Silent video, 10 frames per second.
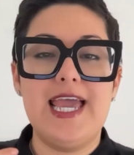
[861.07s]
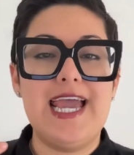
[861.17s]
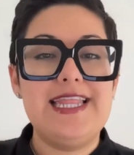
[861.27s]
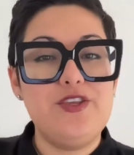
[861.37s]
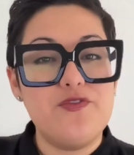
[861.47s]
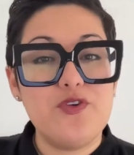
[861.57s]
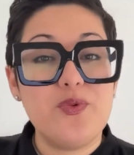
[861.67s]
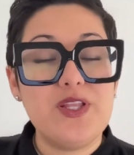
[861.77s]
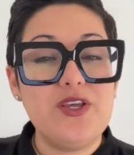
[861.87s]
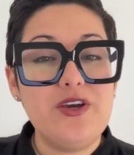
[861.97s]
and then you feel
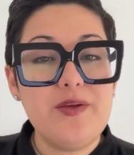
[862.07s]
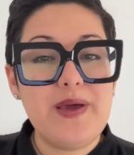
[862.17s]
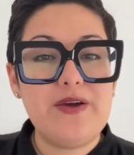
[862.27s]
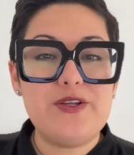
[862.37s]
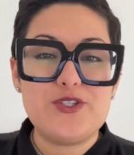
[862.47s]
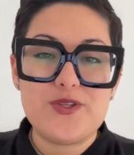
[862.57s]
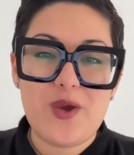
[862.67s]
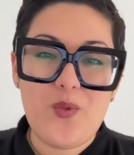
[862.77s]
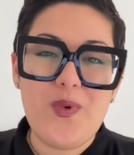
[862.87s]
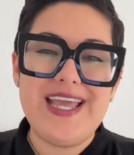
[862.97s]
really good about it so
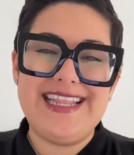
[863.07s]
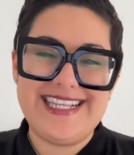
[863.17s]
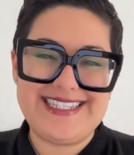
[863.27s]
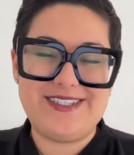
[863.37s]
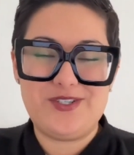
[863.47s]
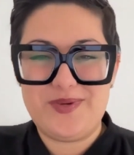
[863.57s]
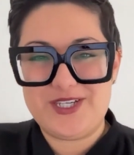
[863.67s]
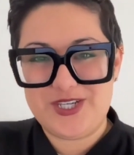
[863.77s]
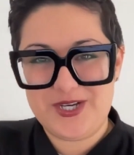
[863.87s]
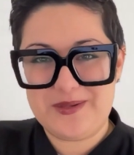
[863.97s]
that when the
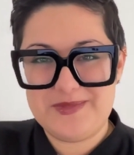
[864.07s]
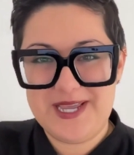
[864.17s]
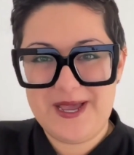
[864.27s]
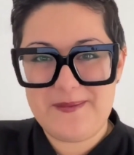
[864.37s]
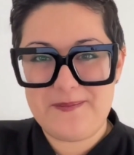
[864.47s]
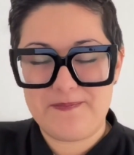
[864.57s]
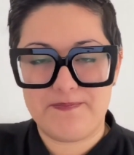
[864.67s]
situation comes up,